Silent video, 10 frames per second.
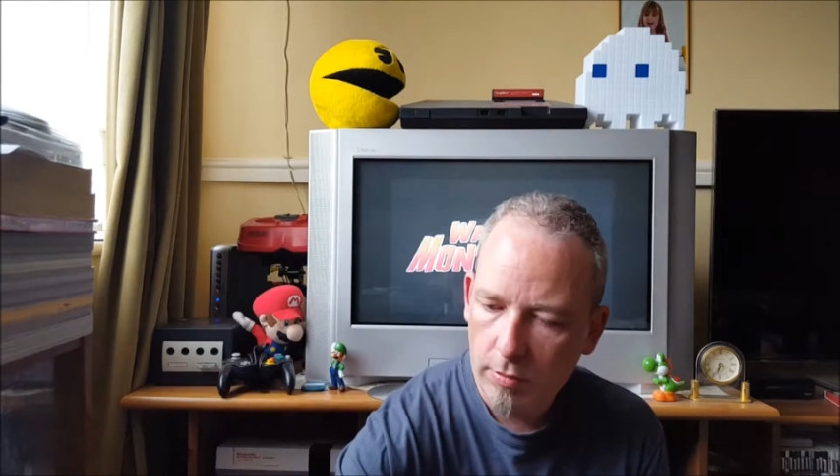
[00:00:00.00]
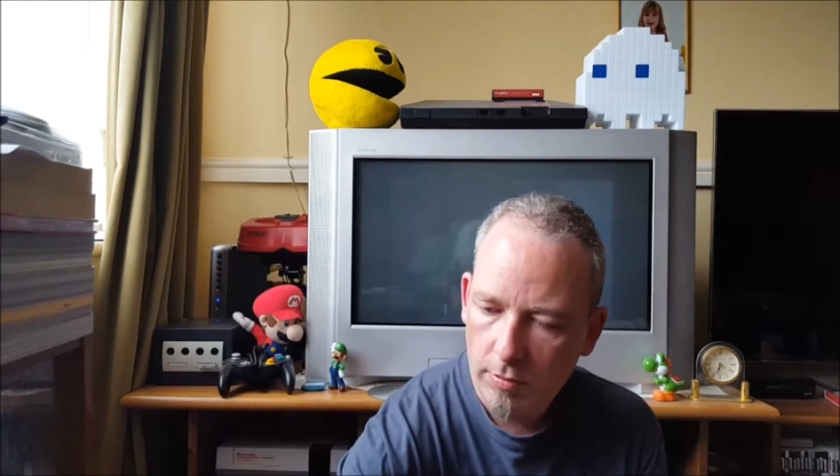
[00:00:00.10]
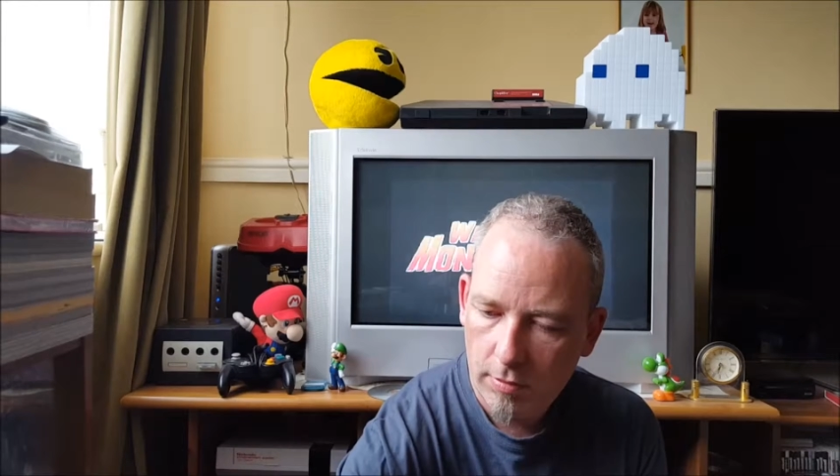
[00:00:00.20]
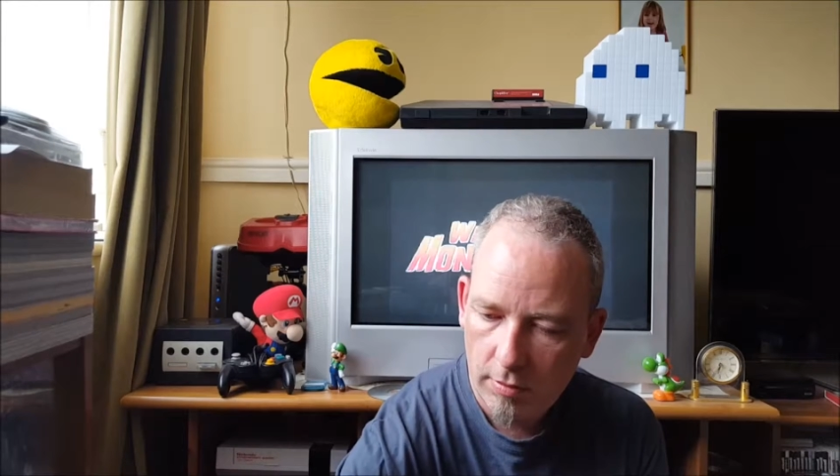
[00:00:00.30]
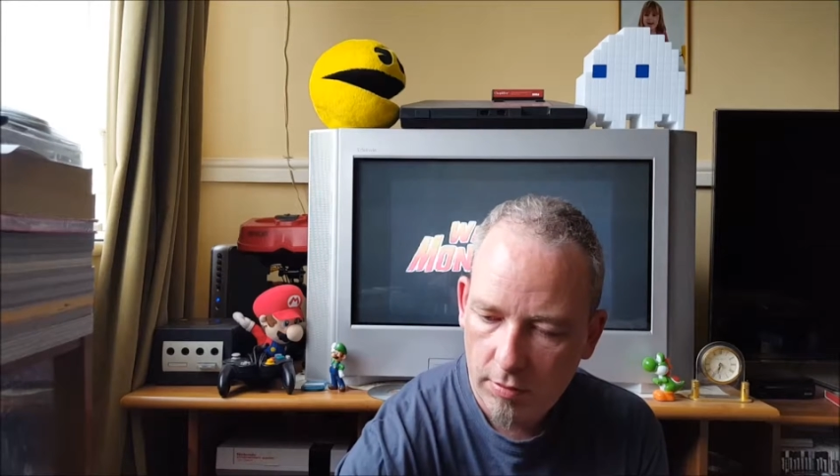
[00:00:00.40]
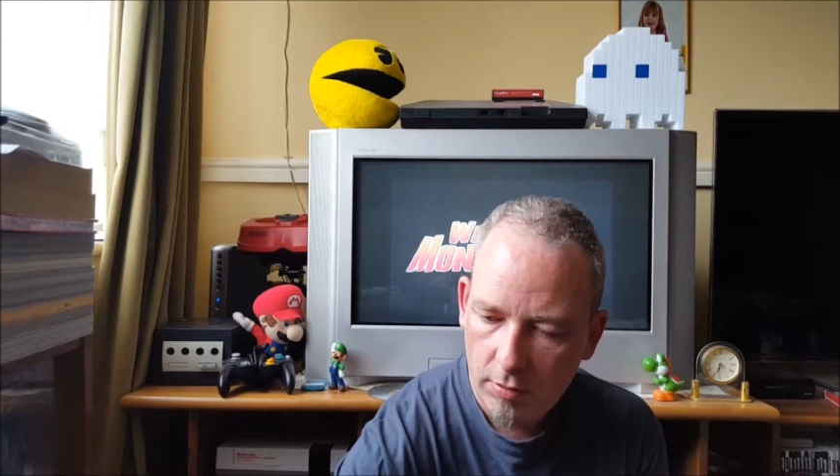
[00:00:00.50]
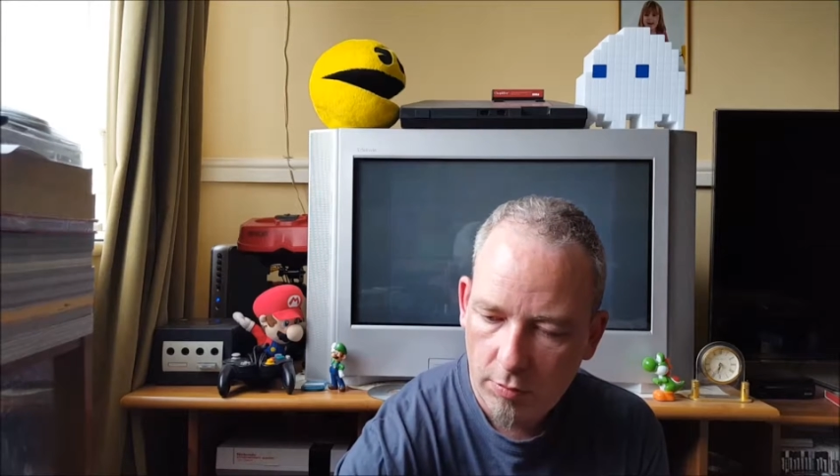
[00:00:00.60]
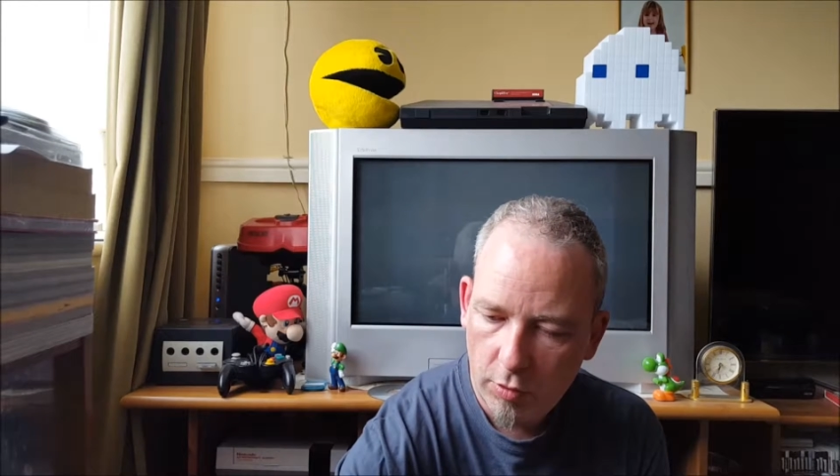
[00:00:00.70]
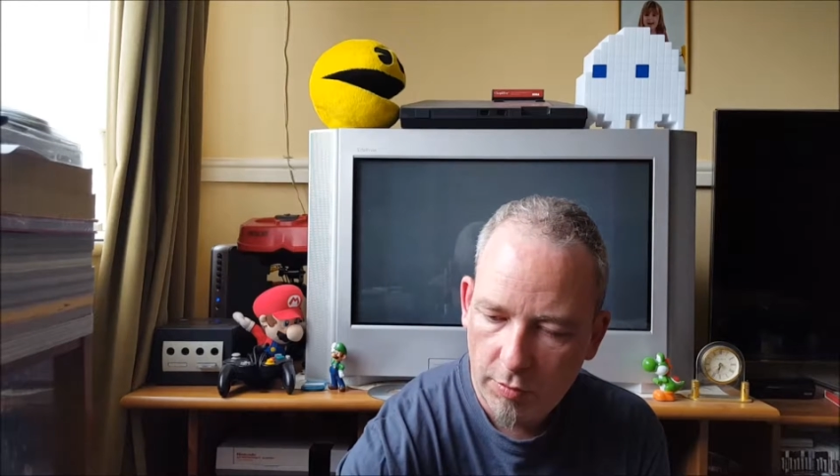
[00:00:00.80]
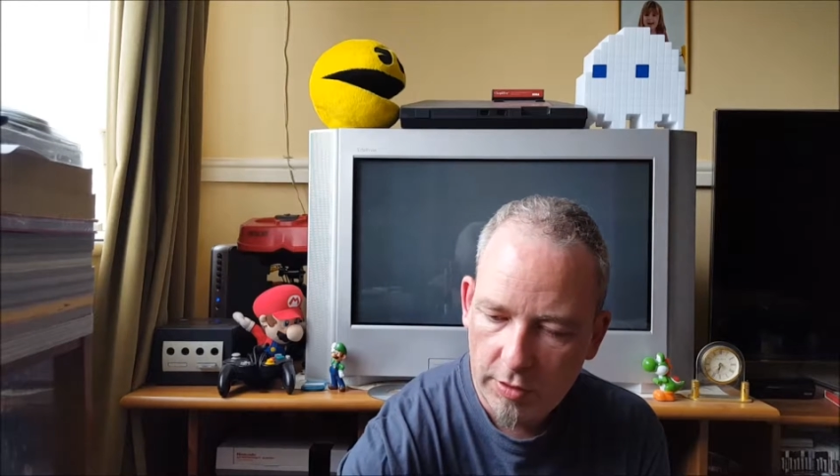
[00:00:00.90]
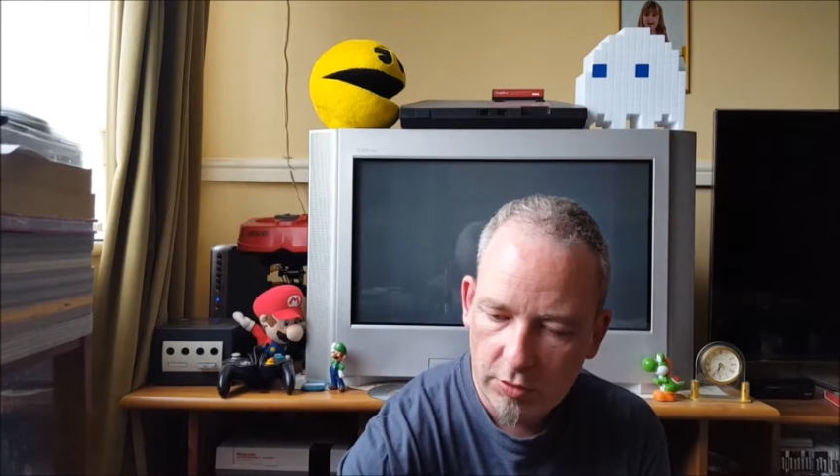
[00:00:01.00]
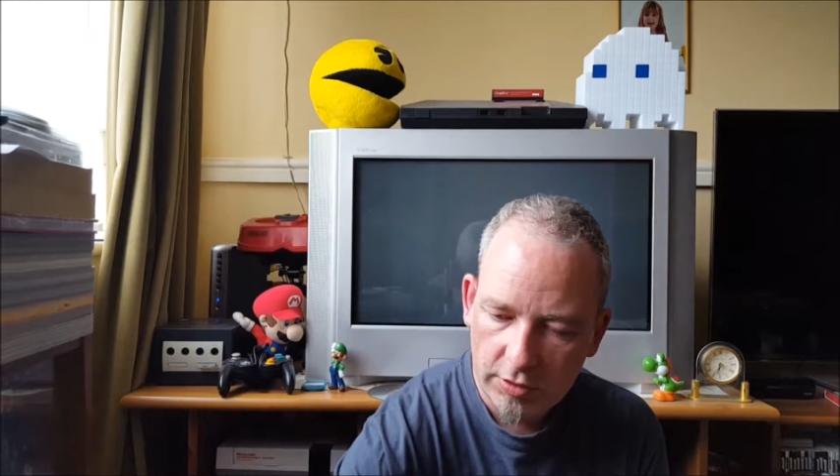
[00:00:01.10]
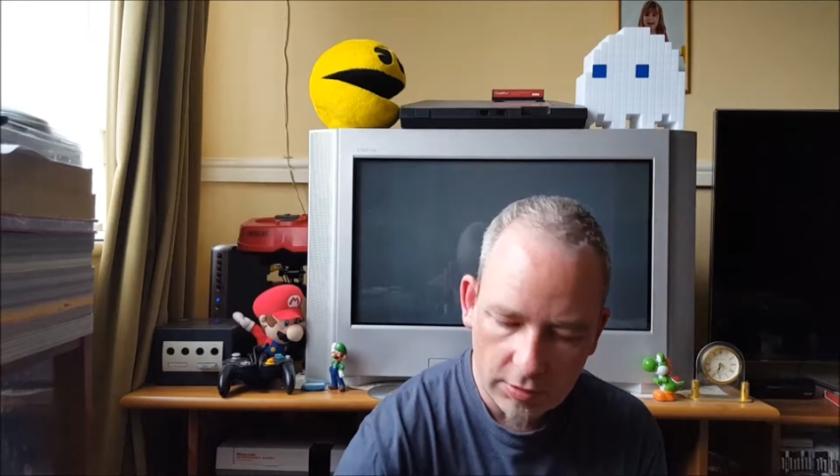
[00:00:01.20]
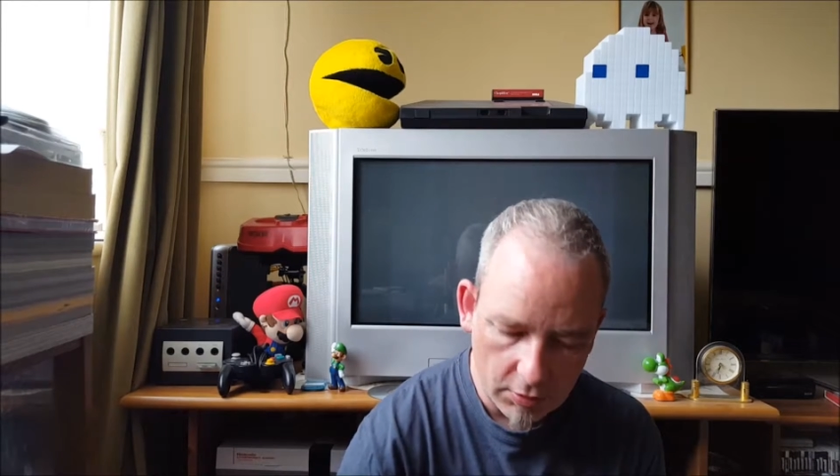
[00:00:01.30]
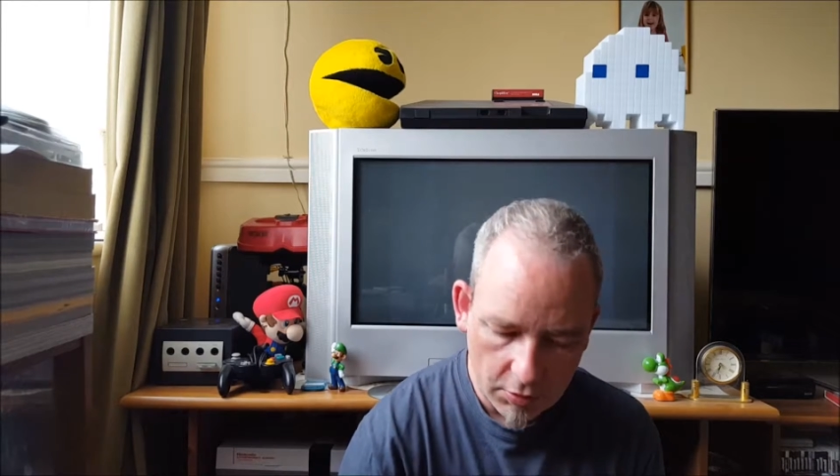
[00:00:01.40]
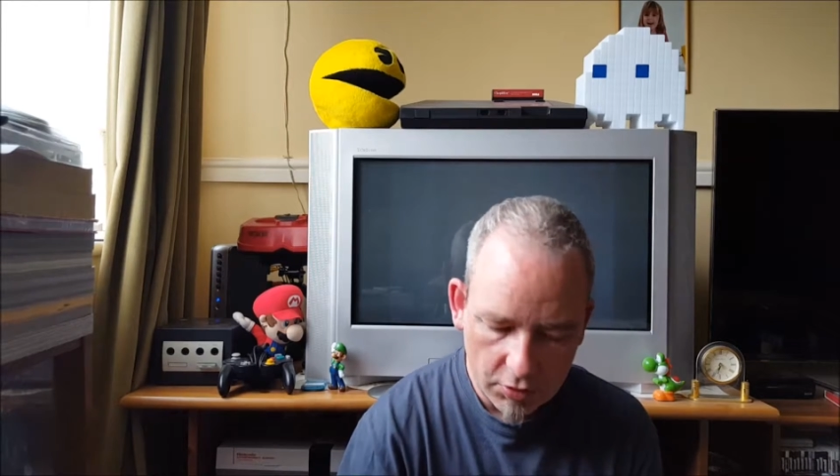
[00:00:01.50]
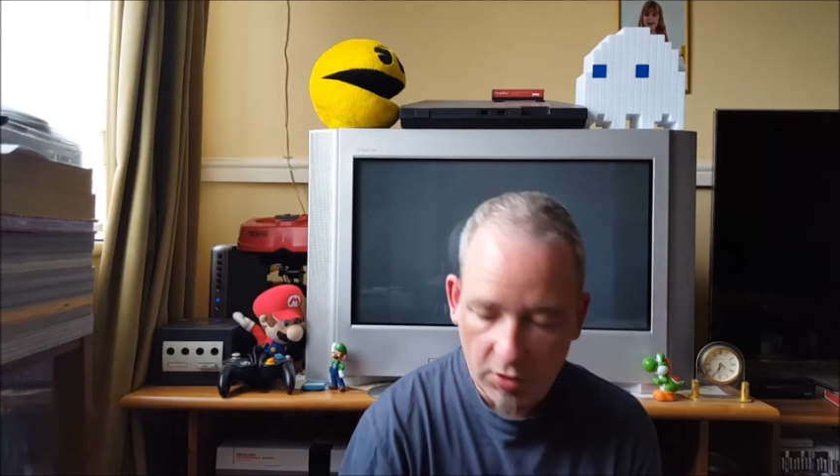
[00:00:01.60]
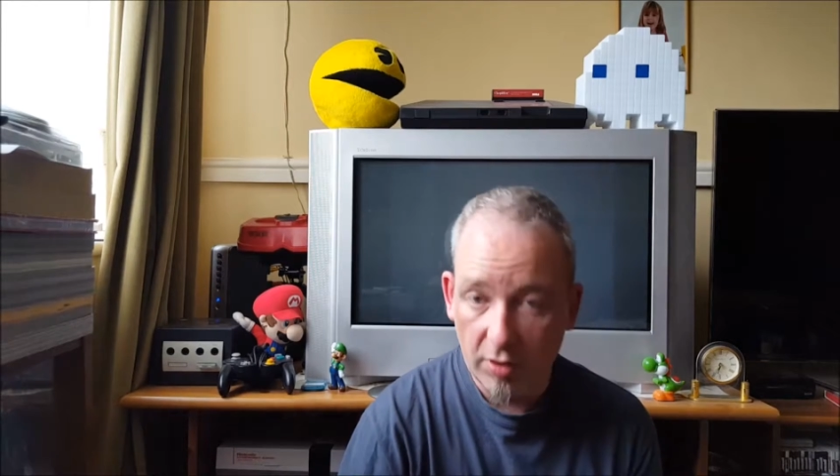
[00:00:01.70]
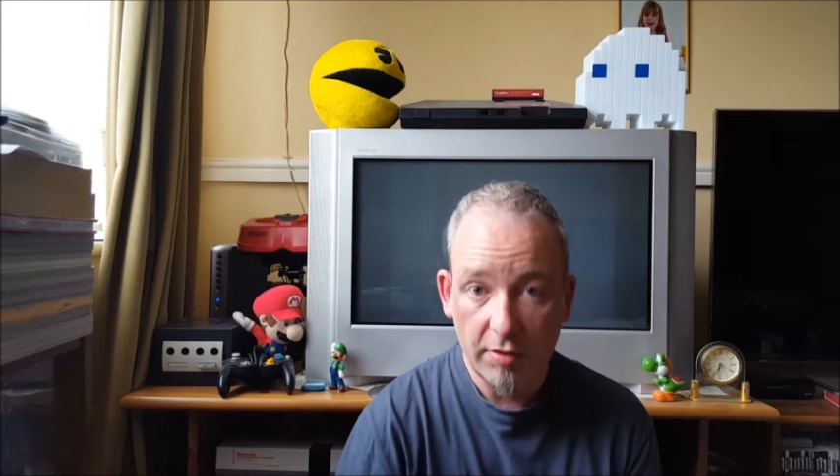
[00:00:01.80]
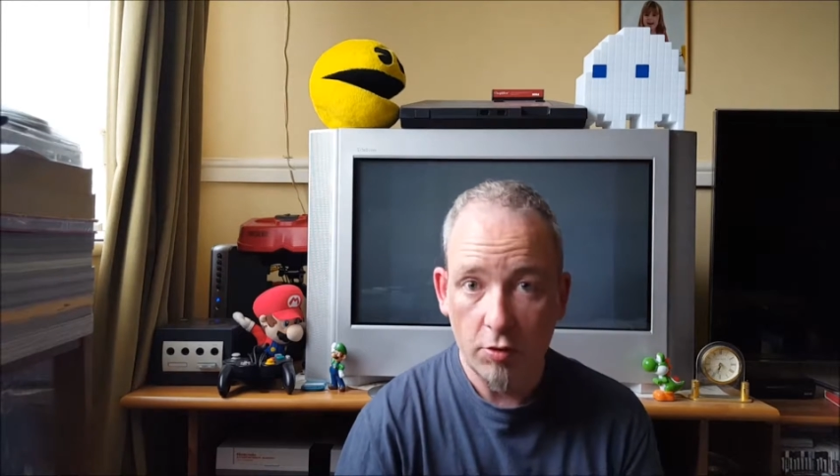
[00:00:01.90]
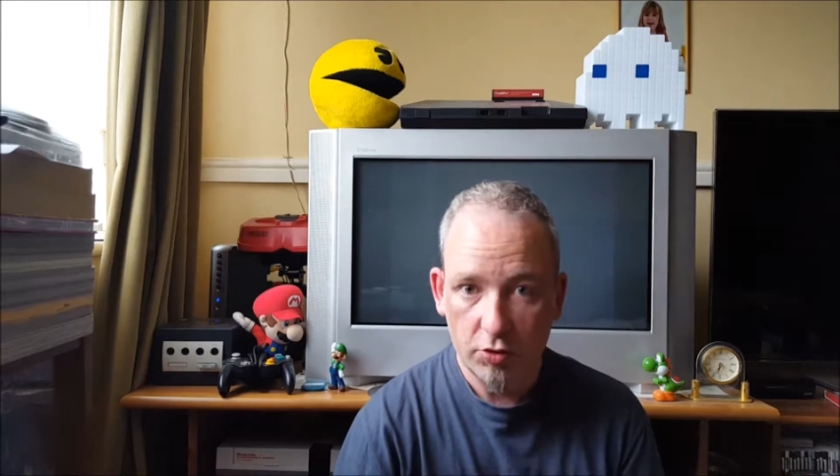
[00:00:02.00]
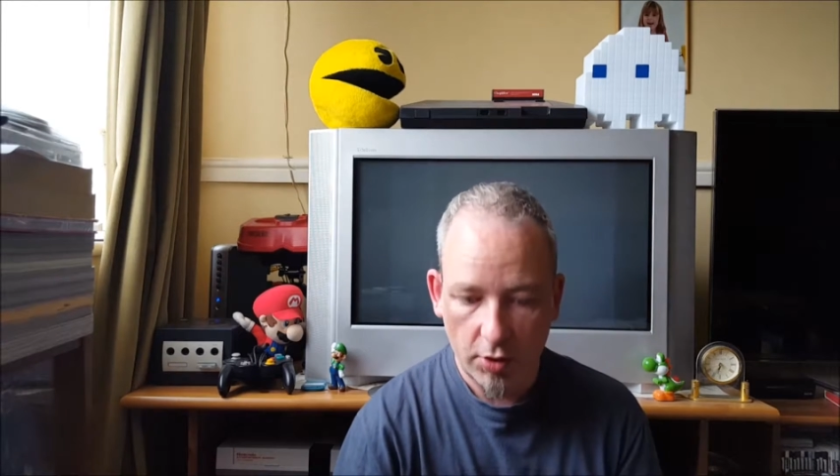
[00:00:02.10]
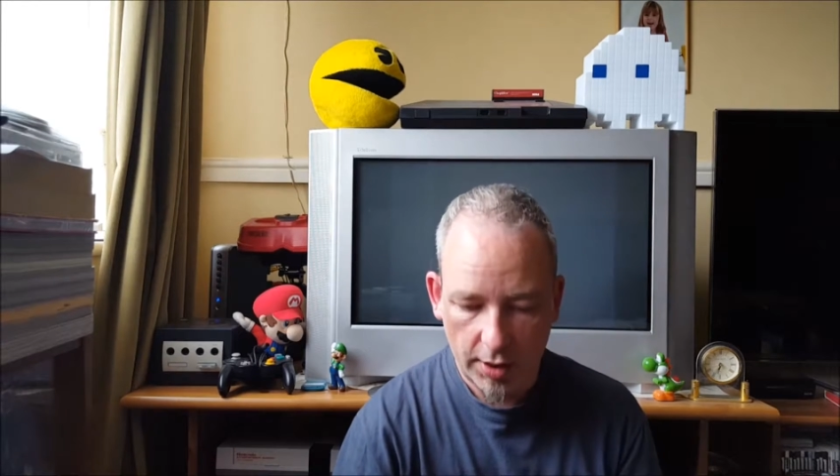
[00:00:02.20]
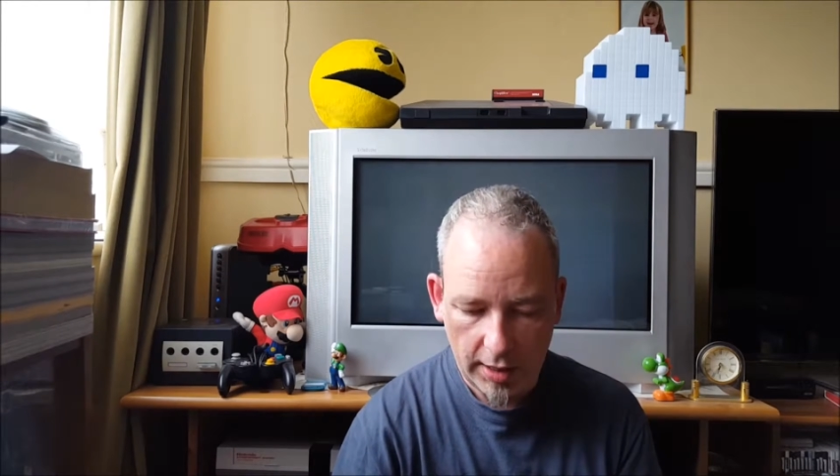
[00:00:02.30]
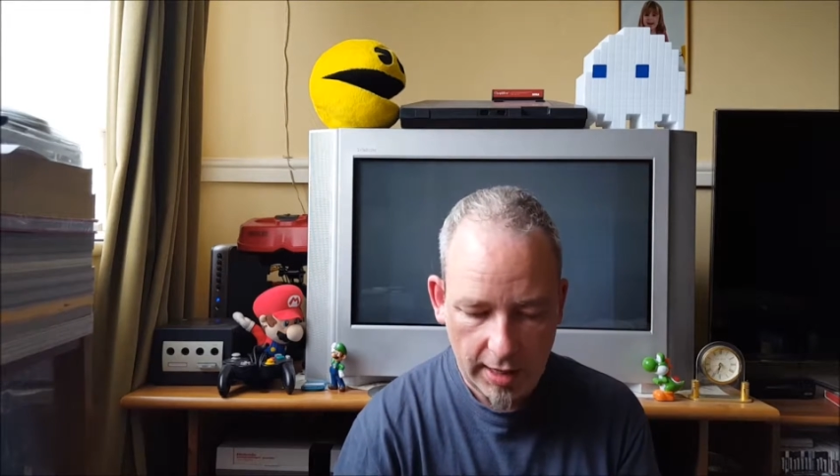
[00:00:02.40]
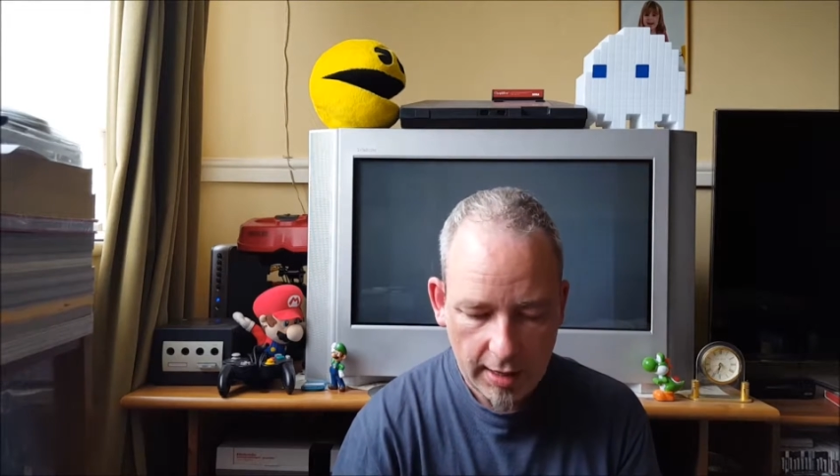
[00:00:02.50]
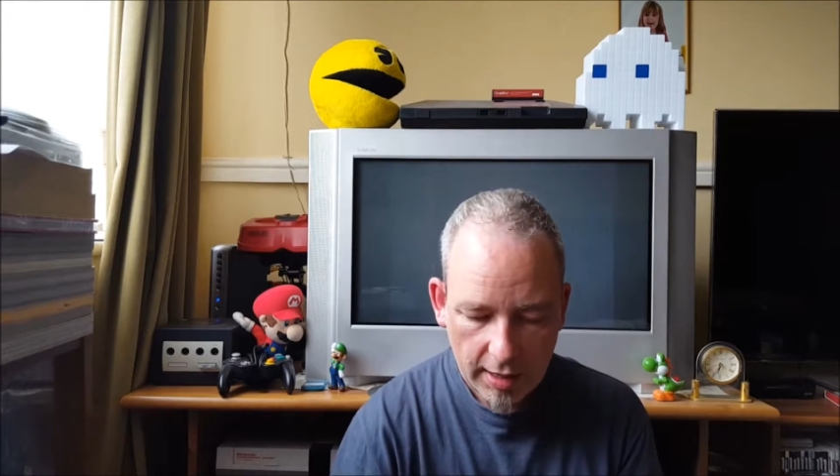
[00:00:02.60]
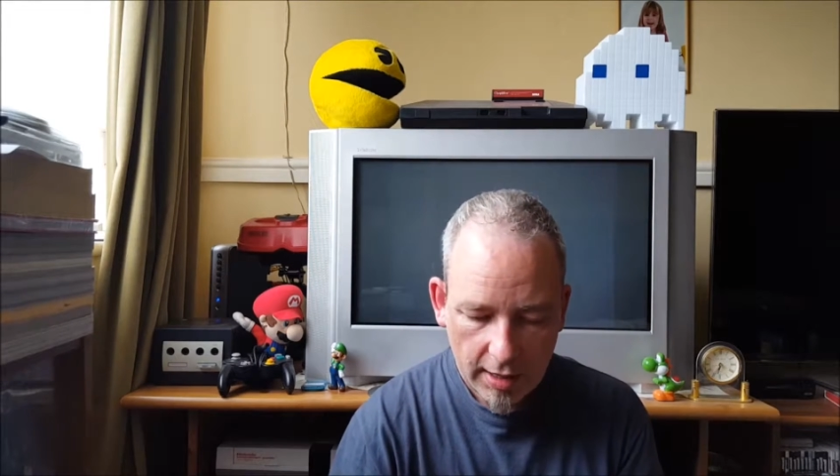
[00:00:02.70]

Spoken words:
I thought it might be interesting on the controller. I've not tried it yet.